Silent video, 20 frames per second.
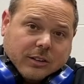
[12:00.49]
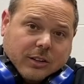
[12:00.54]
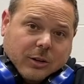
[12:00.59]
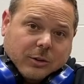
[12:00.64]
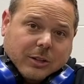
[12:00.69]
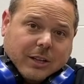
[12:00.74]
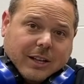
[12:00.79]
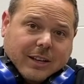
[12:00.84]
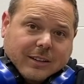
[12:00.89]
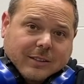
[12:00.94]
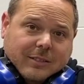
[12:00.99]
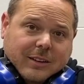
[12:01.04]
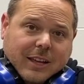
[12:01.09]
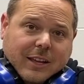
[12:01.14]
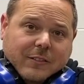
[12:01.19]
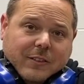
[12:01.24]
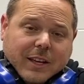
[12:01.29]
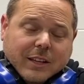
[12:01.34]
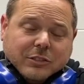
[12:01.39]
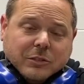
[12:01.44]
low lead
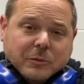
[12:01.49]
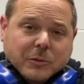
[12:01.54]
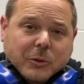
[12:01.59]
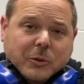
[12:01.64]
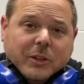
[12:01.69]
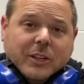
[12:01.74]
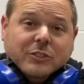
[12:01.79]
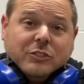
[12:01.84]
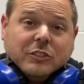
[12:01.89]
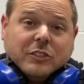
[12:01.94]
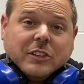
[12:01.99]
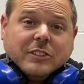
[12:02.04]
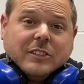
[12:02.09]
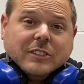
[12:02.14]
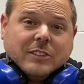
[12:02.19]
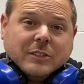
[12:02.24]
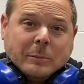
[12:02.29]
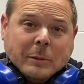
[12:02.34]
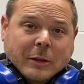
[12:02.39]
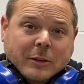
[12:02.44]
aviation fuel in it just because it
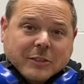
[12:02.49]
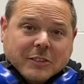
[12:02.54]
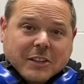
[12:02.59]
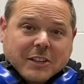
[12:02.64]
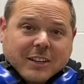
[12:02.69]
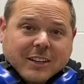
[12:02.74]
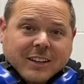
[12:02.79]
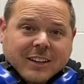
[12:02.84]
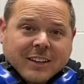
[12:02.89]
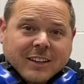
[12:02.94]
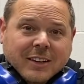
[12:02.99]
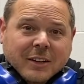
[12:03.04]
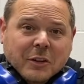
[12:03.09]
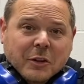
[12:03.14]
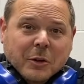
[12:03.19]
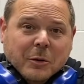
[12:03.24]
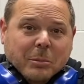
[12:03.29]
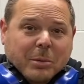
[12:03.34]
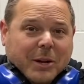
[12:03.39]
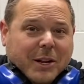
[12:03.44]
smells good.
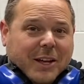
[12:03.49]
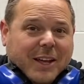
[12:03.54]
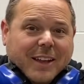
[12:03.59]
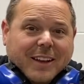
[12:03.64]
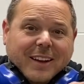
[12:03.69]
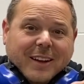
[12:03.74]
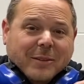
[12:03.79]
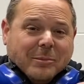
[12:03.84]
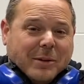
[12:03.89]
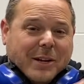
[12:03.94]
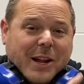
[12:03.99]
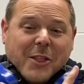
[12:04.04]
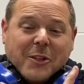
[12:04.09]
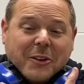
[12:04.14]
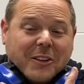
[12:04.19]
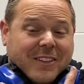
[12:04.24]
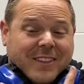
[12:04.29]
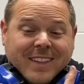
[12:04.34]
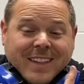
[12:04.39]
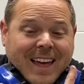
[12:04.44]
But uh, but other
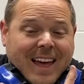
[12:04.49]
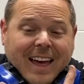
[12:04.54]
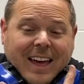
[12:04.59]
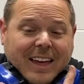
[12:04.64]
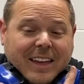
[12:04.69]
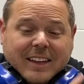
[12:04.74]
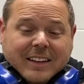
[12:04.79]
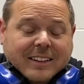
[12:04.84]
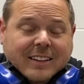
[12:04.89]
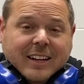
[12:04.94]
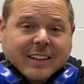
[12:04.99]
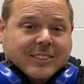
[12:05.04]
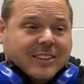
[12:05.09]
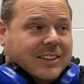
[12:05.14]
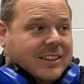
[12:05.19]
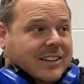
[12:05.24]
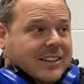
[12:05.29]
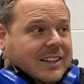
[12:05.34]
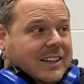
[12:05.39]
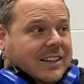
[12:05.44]
than that, it well,
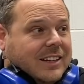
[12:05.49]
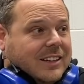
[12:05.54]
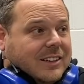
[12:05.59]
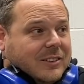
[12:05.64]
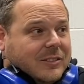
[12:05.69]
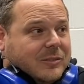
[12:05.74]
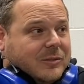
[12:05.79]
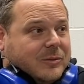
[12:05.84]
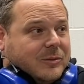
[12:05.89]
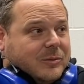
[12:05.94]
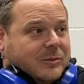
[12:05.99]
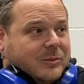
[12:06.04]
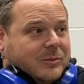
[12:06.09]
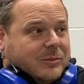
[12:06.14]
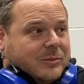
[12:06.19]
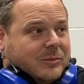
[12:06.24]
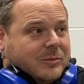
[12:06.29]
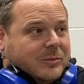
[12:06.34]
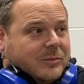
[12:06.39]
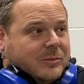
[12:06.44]
doesn't need other it.
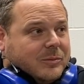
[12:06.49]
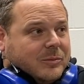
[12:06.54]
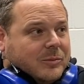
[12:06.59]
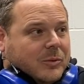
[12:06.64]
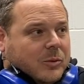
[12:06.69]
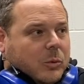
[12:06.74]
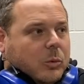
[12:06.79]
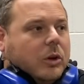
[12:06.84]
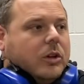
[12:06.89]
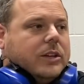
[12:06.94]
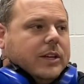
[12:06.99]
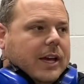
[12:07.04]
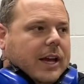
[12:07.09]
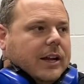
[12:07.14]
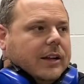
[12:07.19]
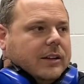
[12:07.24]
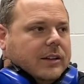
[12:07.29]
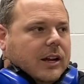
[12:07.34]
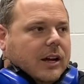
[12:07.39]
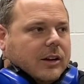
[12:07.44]
benefits. You know, well,
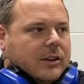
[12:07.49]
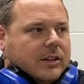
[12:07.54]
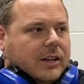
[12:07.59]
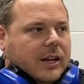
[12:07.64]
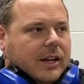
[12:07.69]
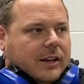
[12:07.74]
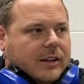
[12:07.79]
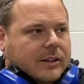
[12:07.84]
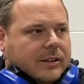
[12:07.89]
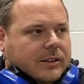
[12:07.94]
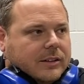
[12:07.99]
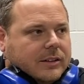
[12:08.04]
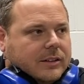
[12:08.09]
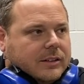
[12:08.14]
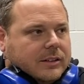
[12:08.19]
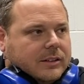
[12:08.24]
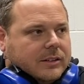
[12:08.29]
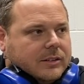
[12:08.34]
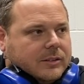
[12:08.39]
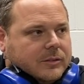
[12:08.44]
yeah, not yeah.
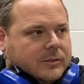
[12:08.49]
It's not an